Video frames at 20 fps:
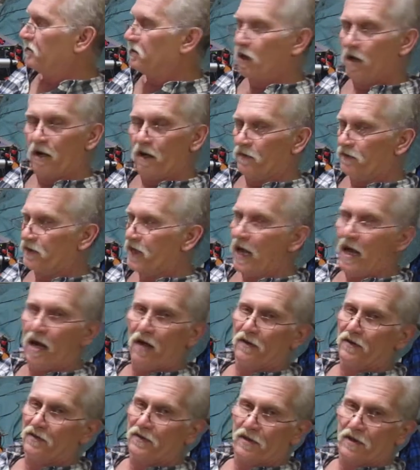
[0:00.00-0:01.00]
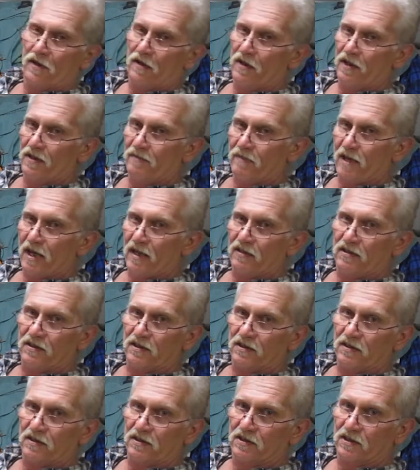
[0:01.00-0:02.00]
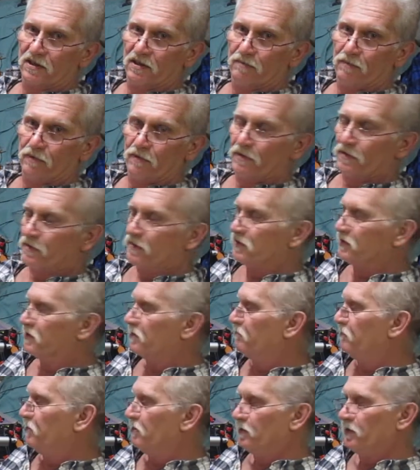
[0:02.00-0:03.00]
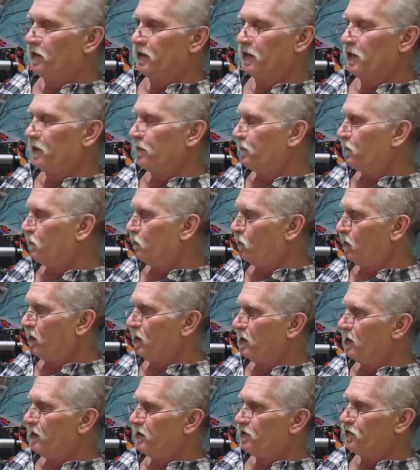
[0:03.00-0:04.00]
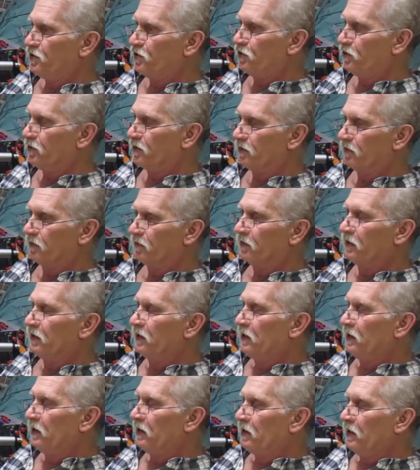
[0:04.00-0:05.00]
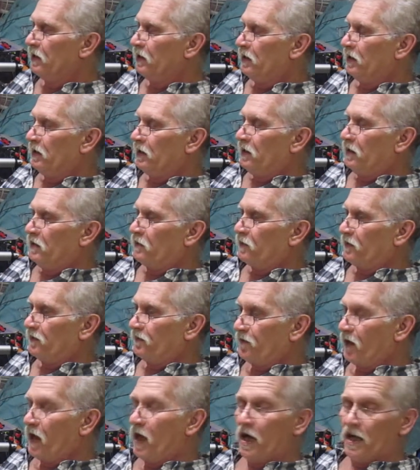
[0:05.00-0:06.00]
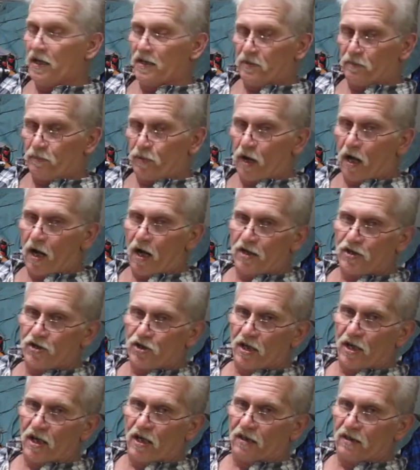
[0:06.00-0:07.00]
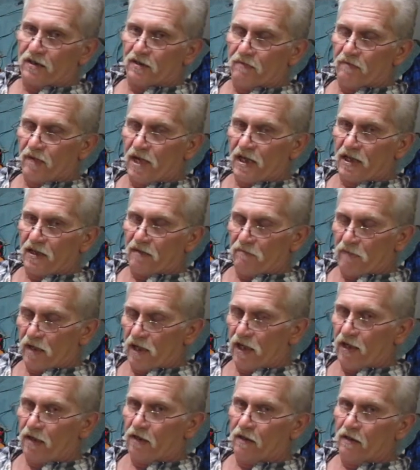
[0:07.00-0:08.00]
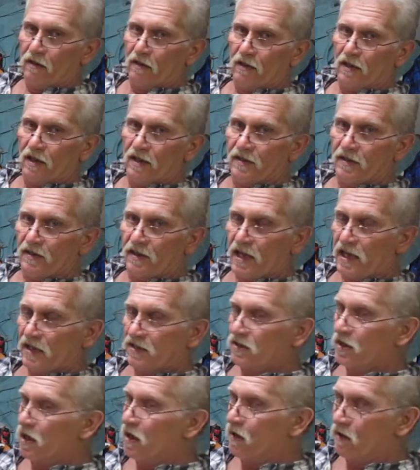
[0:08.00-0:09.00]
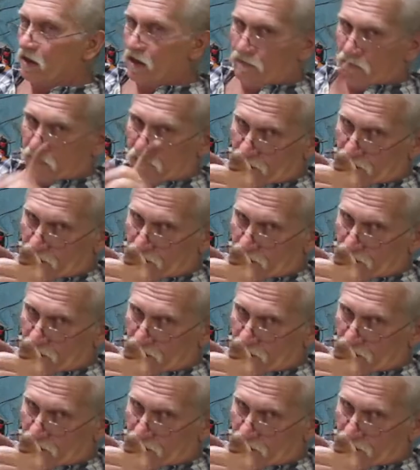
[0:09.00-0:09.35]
all down and dirty, basic and simple. There's a million different ways you can refine the project and make it better, and that's all up to